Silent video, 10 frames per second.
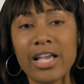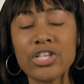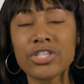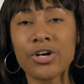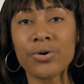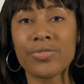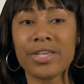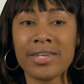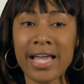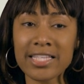So
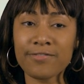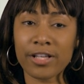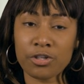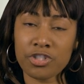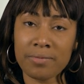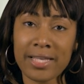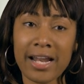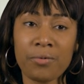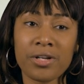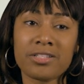the next fellowship that
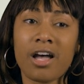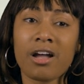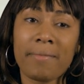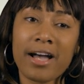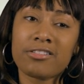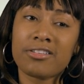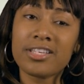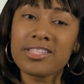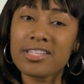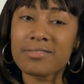I want to talk about, so
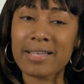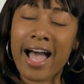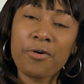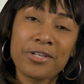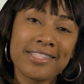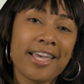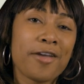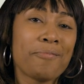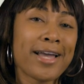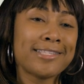this is, I would say,
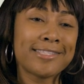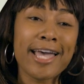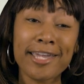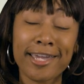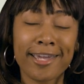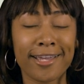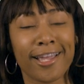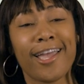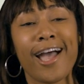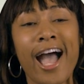my second,
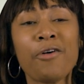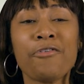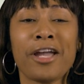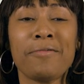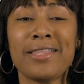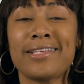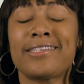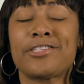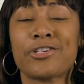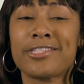I would recommend this
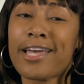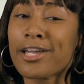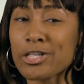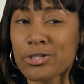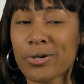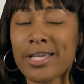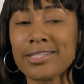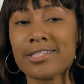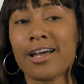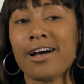as your second
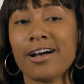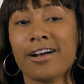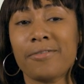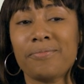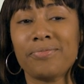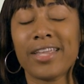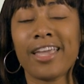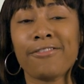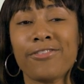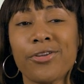choice
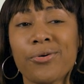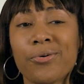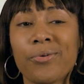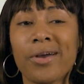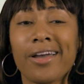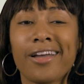if you